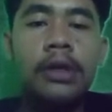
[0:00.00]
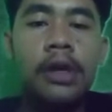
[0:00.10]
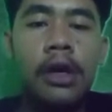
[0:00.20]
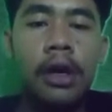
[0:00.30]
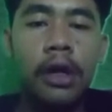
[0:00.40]

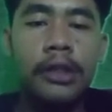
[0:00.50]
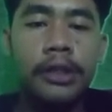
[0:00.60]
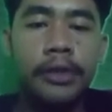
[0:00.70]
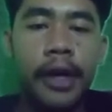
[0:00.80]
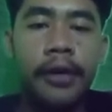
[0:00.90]

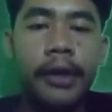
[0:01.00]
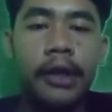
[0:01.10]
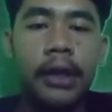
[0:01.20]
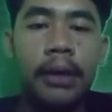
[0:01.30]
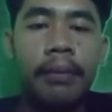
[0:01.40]
Considering
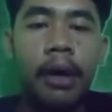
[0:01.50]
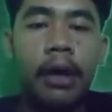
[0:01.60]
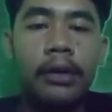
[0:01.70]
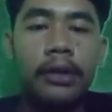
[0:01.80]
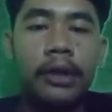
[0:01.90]
the
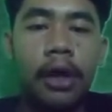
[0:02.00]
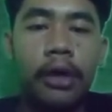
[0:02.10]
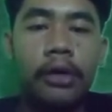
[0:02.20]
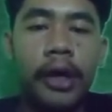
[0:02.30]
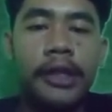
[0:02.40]
above
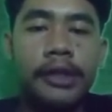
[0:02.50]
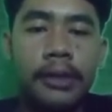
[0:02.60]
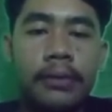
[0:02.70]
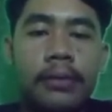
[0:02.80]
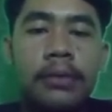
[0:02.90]

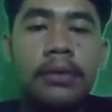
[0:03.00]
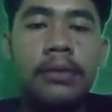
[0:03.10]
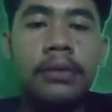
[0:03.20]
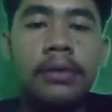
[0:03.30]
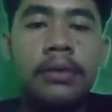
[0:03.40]
calculation,
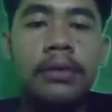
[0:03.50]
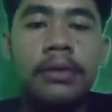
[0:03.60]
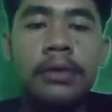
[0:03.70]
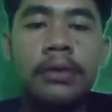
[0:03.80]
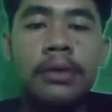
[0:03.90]

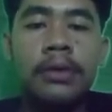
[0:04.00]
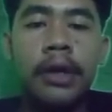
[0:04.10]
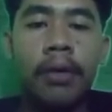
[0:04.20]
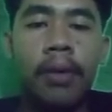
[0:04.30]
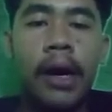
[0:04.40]

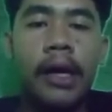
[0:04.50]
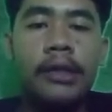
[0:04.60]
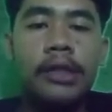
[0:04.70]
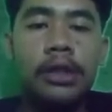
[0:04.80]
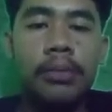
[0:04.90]
there
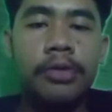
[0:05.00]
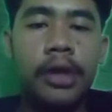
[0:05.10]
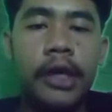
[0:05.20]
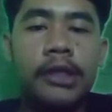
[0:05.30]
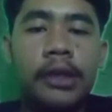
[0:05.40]
was some
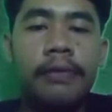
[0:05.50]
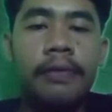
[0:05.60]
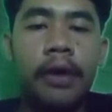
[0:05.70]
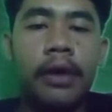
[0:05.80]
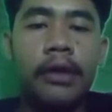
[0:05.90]
suggestion
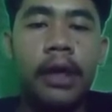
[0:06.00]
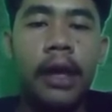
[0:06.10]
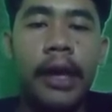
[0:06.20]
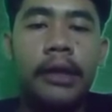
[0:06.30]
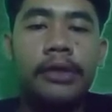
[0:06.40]
for the
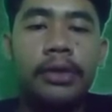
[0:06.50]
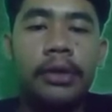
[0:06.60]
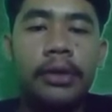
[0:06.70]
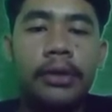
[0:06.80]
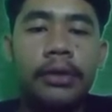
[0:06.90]

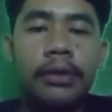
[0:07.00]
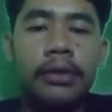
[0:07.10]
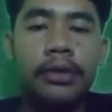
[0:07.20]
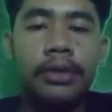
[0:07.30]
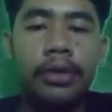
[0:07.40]
later
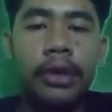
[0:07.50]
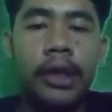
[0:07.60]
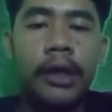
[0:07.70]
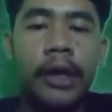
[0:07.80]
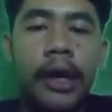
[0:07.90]

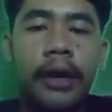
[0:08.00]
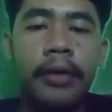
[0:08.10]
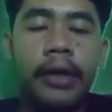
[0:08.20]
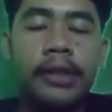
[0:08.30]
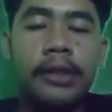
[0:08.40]
student and
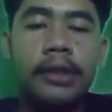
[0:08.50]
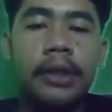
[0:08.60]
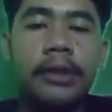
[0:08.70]
register.